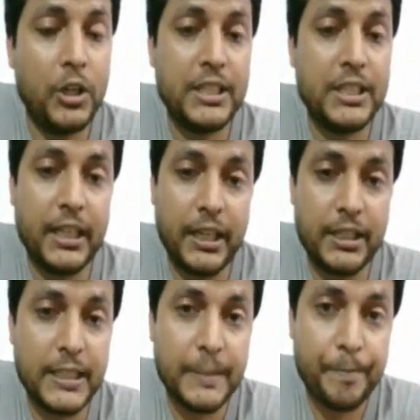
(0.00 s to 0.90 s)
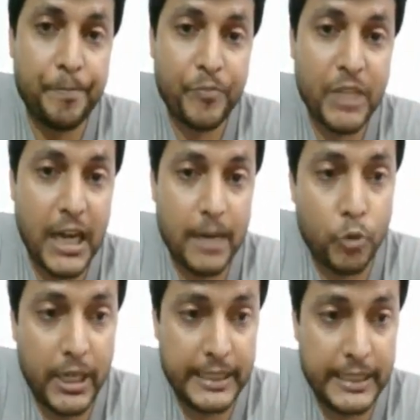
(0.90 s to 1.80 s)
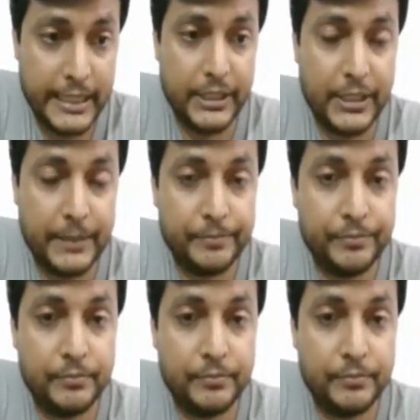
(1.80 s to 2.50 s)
Polysaccharide is carbohydrate.